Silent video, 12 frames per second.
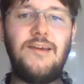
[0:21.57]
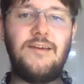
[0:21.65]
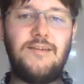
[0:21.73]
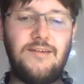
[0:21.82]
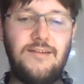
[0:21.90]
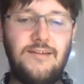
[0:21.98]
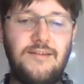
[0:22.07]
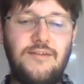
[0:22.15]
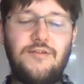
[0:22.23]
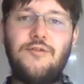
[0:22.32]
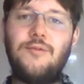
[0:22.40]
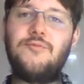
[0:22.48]
is in the
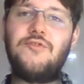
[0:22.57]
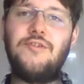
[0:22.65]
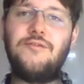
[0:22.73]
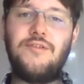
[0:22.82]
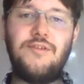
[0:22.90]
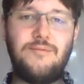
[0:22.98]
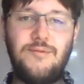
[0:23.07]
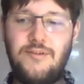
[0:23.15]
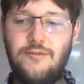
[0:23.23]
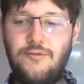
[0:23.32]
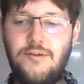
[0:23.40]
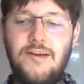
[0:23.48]
description of this
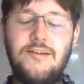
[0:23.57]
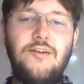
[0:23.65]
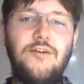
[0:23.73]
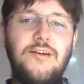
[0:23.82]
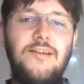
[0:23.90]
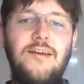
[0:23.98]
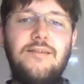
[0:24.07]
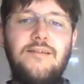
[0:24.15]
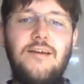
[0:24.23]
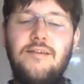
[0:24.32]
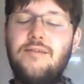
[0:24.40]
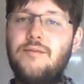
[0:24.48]
video, and log in as
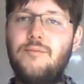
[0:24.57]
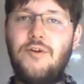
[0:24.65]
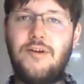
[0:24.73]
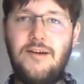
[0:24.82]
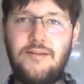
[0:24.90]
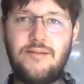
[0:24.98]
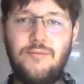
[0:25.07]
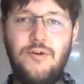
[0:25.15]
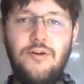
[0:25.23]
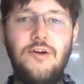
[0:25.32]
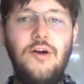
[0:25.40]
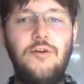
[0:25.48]

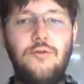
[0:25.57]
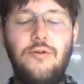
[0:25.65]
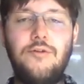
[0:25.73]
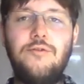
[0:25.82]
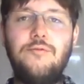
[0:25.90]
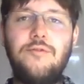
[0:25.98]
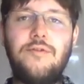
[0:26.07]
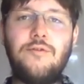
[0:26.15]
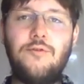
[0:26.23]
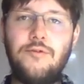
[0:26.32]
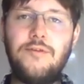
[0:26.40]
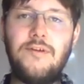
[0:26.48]
customer or use
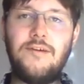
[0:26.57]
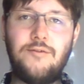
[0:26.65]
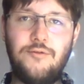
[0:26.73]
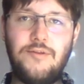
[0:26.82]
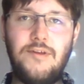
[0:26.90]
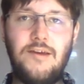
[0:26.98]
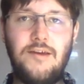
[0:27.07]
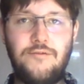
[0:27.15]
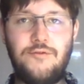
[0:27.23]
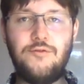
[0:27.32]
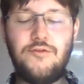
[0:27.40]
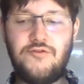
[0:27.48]
Kunde
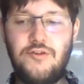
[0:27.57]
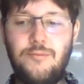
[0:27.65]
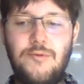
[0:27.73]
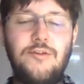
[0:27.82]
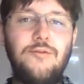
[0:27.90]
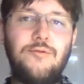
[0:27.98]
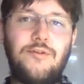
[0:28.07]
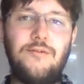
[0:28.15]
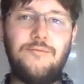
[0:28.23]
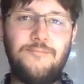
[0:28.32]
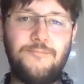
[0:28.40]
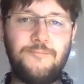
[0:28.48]
if you're a German
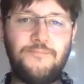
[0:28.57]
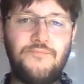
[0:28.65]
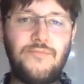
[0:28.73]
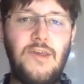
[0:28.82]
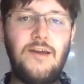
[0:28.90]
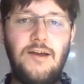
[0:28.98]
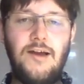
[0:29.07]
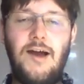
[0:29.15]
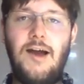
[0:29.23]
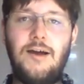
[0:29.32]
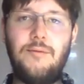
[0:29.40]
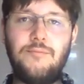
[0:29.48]
user.
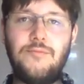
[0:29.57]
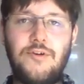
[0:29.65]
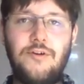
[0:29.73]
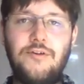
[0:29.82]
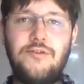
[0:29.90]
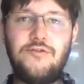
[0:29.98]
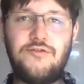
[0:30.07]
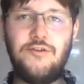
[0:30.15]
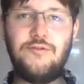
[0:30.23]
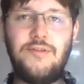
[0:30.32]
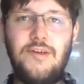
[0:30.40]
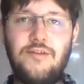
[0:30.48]
I'm going to
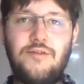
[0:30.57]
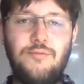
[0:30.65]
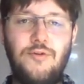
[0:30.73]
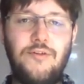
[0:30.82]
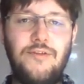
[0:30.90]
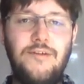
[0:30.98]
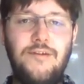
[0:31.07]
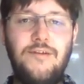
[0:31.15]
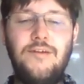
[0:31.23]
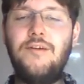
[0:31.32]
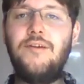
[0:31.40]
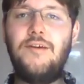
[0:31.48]
show this one
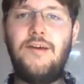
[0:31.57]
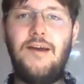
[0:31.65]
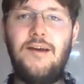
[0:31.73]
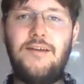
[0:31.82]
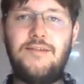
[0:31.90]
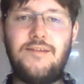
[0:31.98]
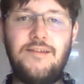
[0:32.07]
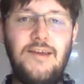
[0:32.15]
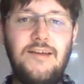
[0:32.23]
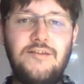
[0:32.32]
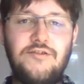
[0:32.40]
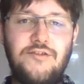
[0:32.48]
as an
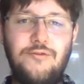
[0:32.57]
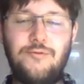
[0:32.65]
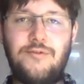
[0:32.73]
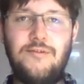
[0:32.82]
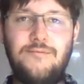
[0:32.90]
English user.